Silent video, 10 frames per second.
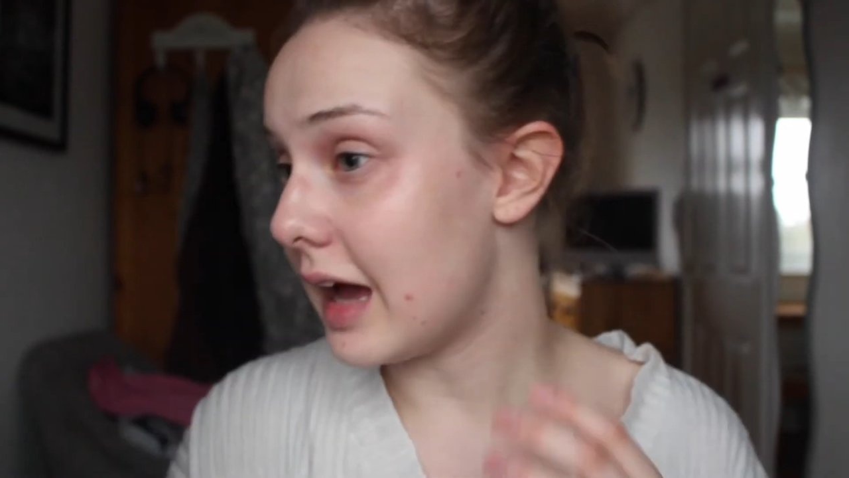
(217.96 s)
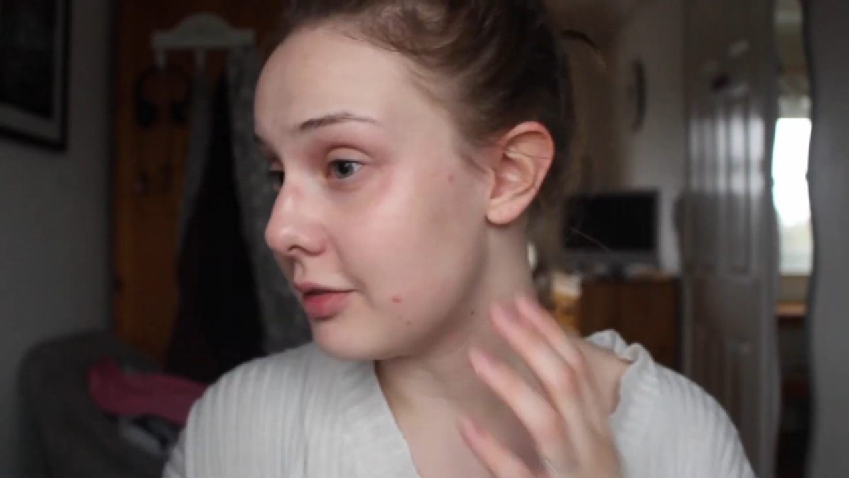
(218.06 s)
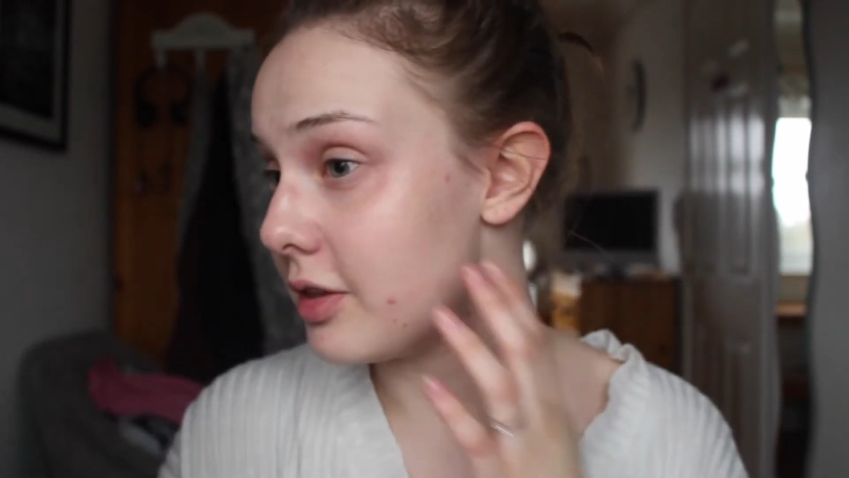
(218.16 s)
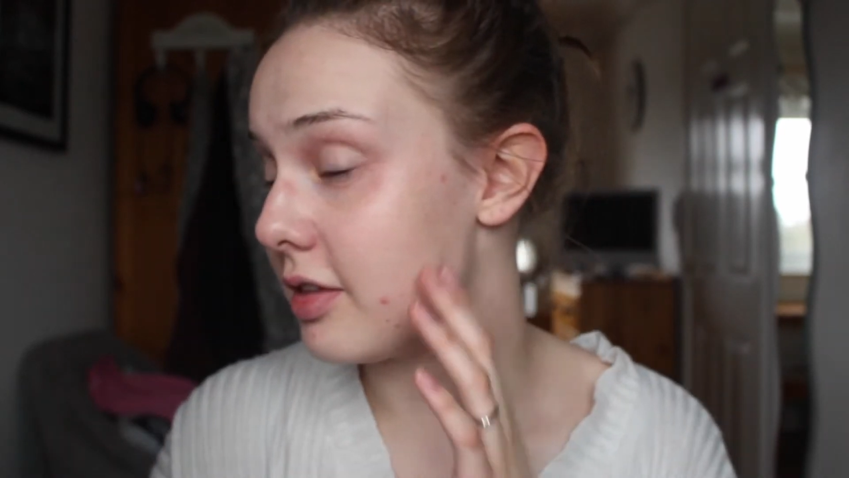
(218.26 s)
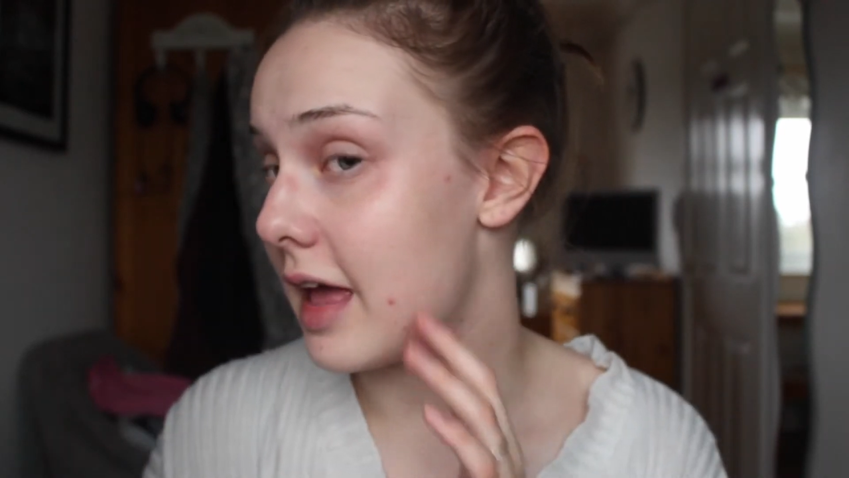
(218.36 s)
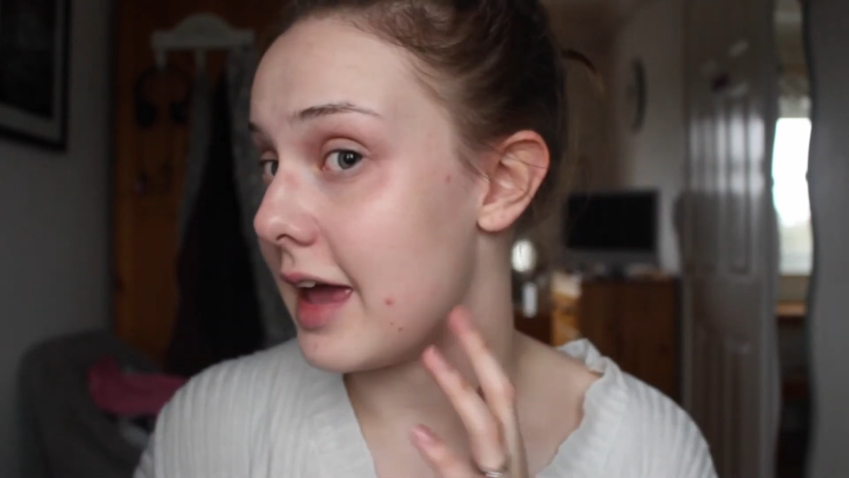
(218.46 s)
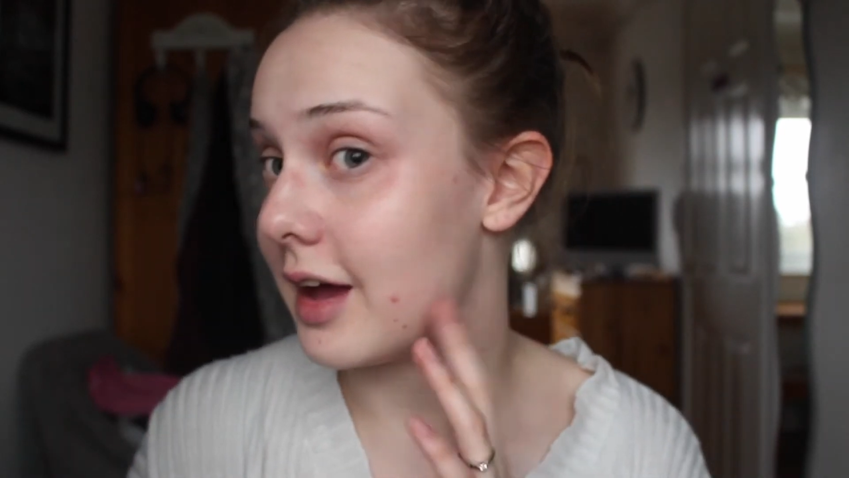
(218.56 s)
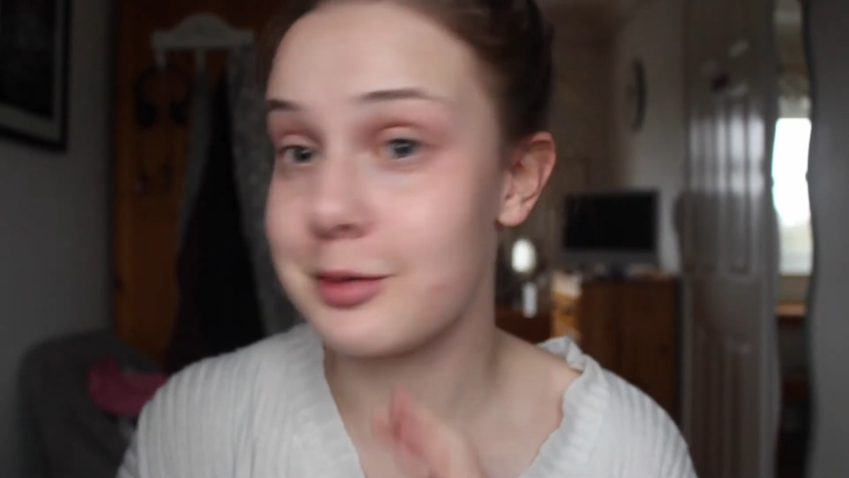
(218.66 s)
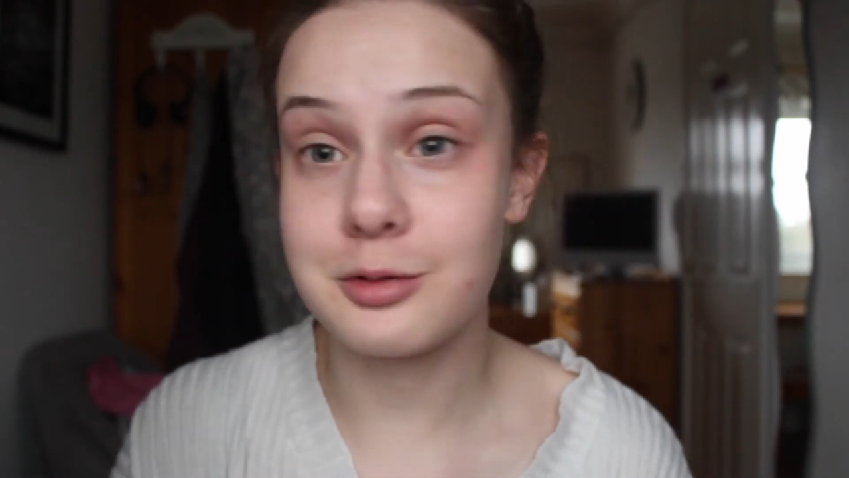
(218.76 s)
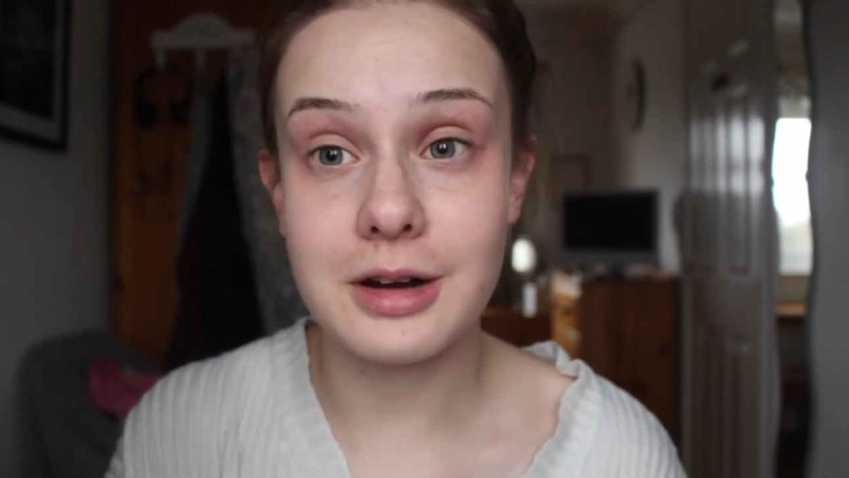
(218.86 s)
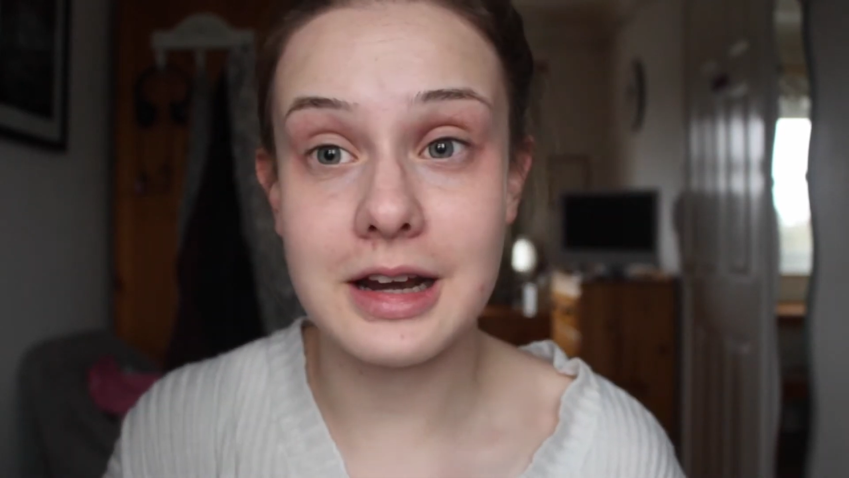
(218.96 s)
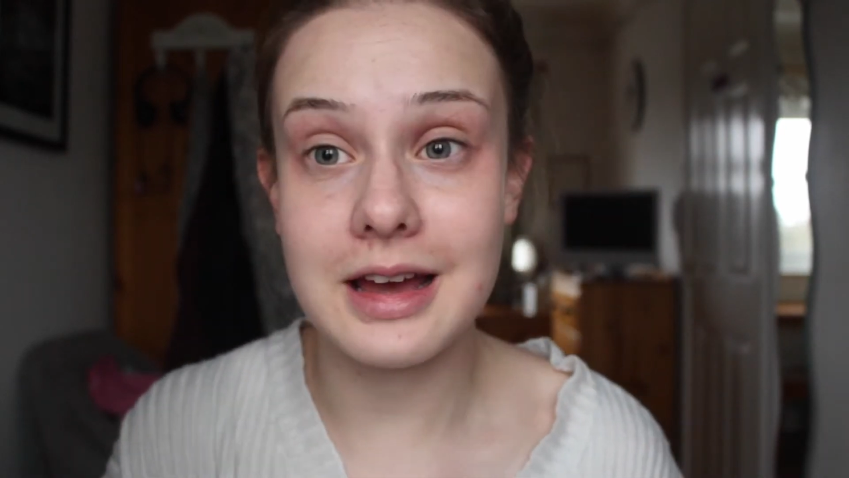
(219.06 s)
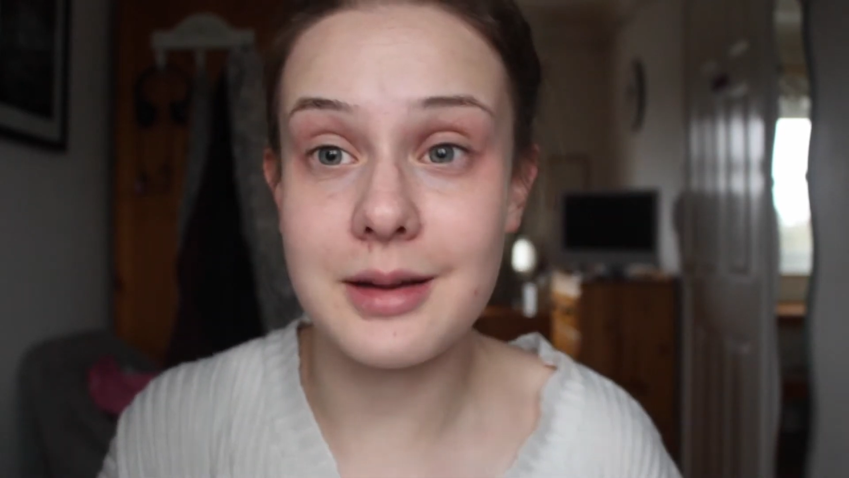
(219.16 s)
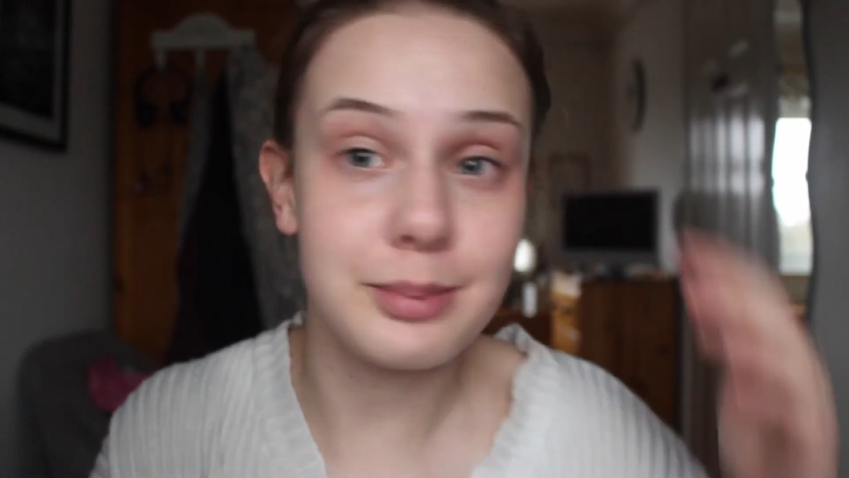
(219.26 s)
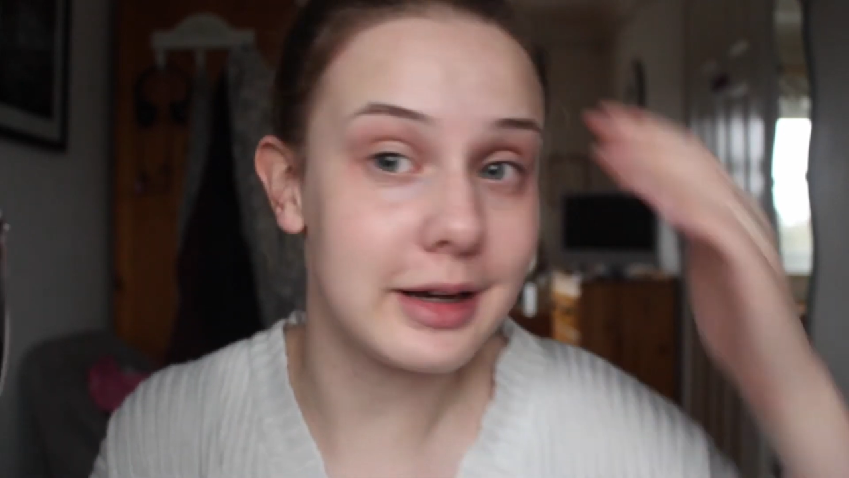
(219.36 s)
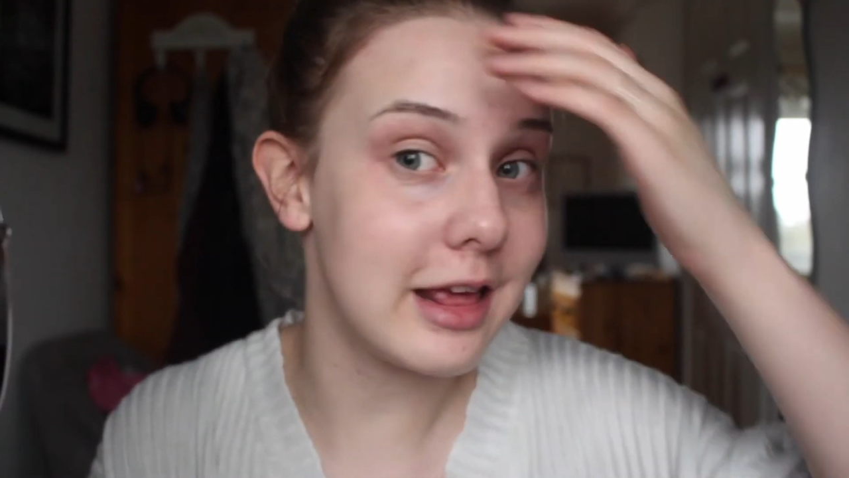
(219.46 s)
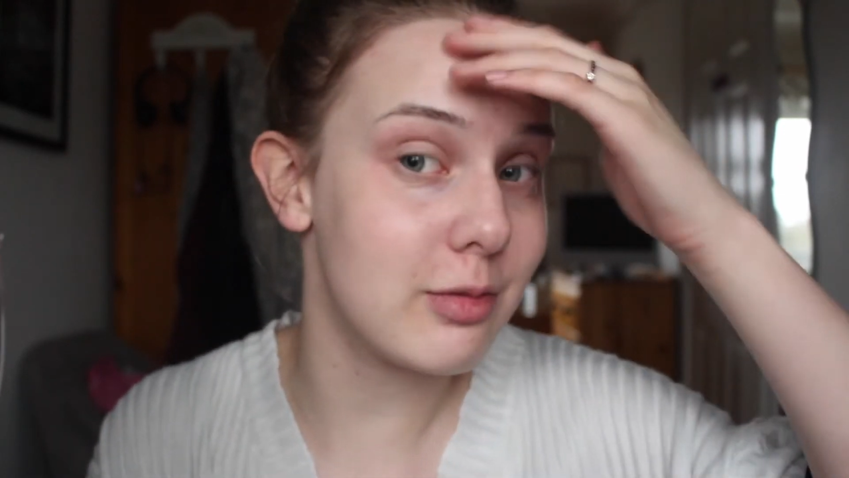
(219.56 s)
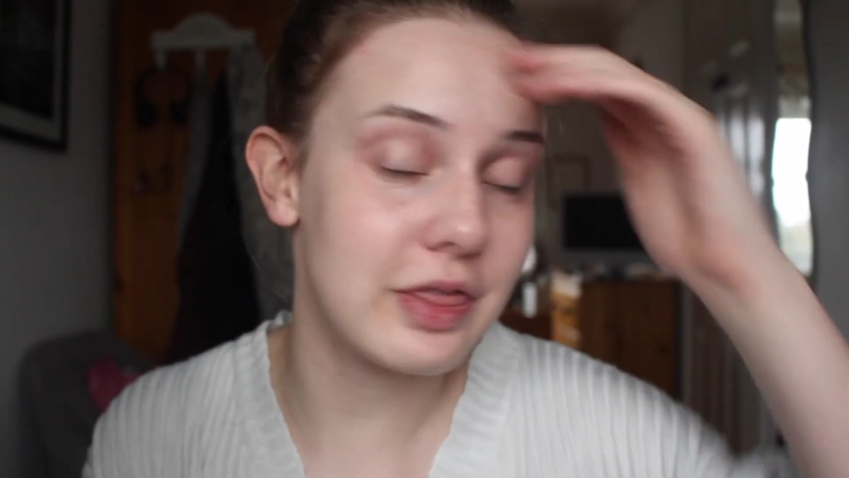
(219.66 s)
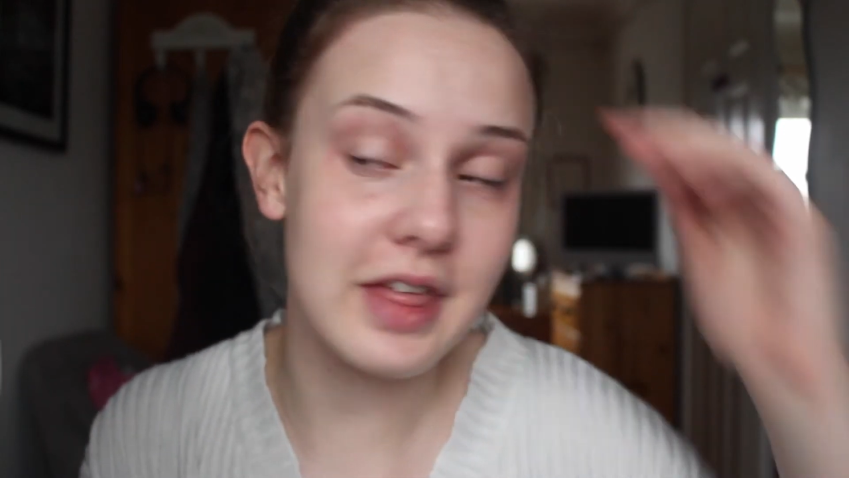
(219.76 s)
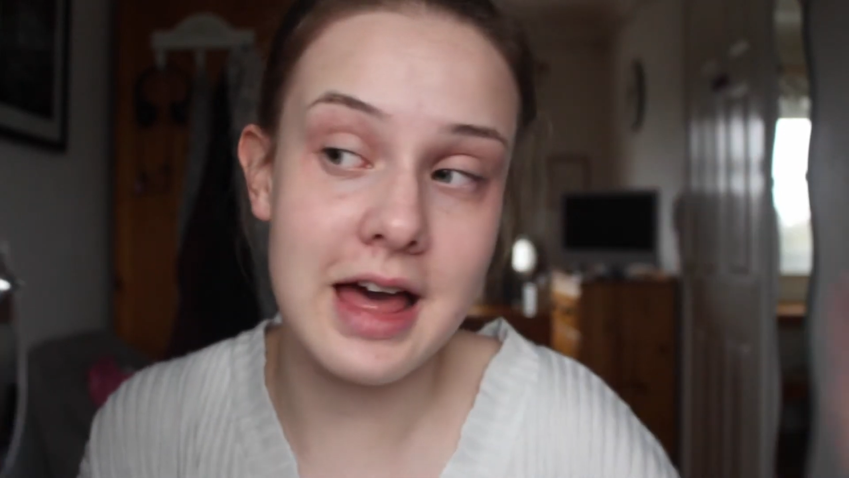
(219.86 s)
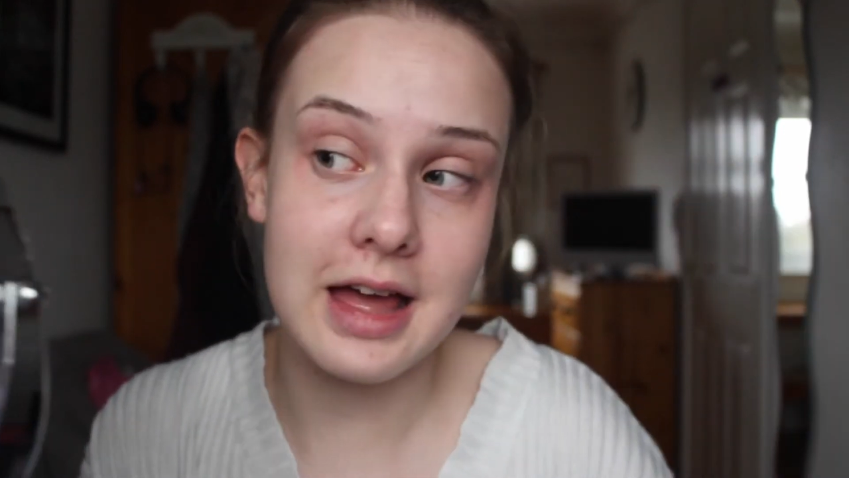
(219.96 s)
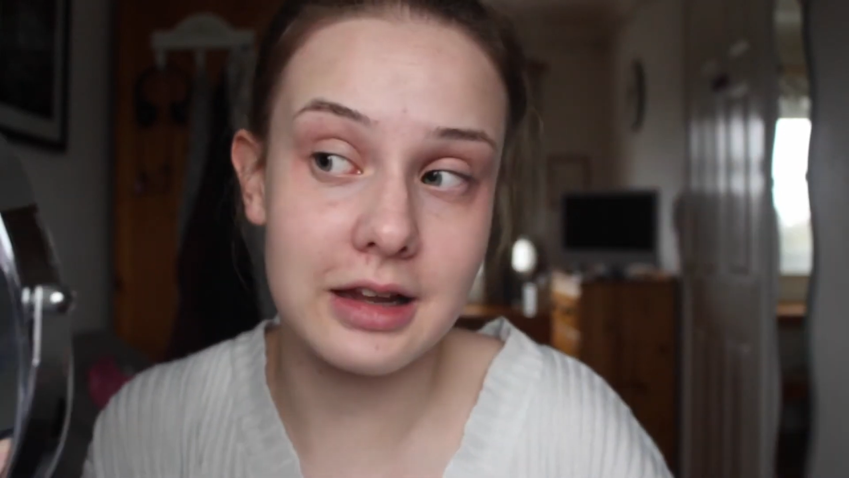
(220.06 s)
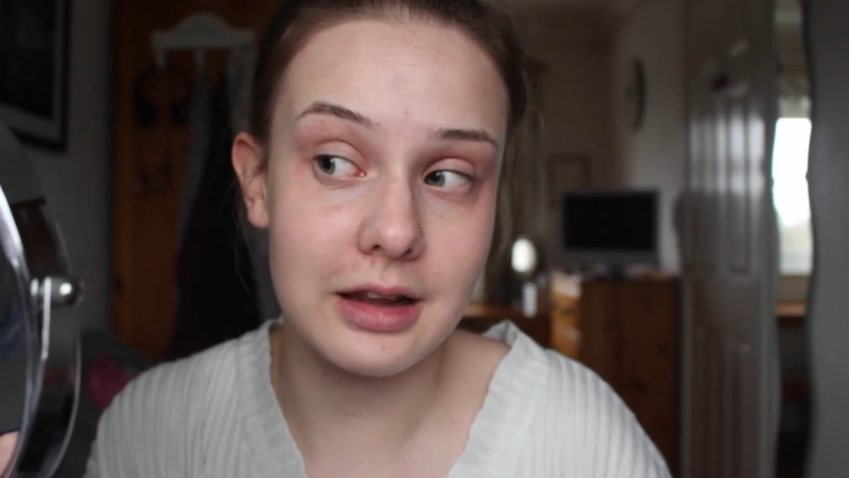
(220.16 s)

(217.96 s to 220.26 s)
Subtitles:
I have to say I really am pleased with that.